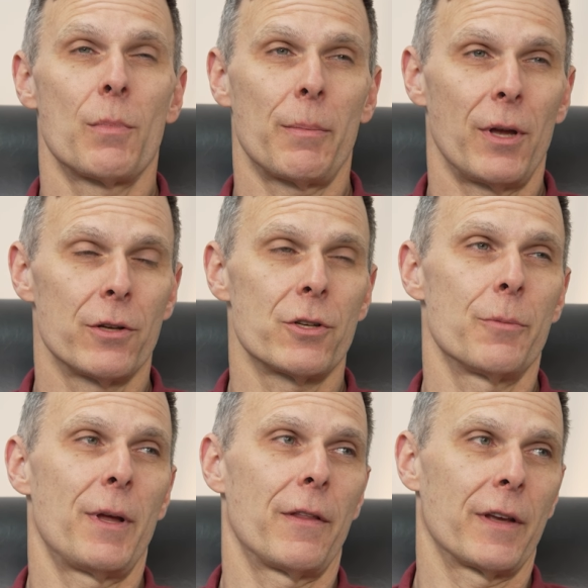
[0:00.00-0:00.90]
Probably also
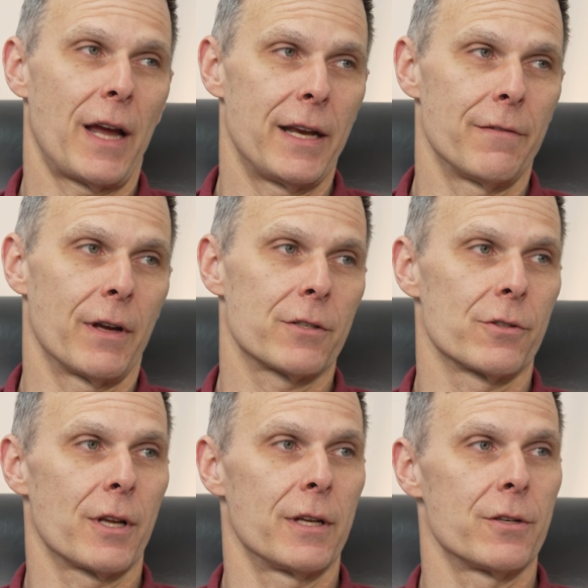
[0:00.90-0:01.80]
depend on the kind of
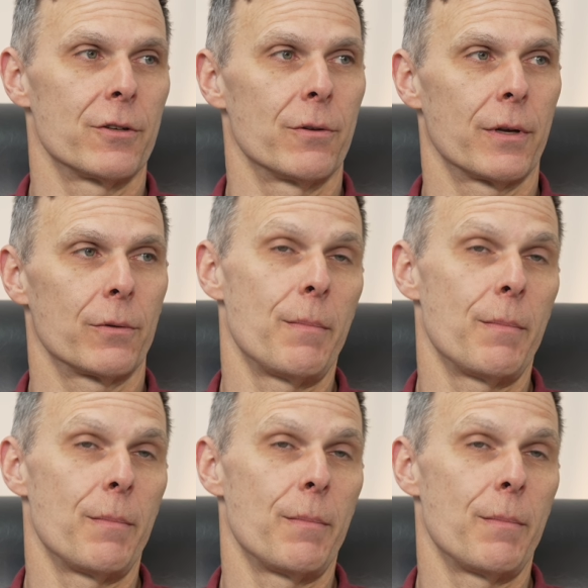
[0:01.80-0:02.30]
exercise you're doing.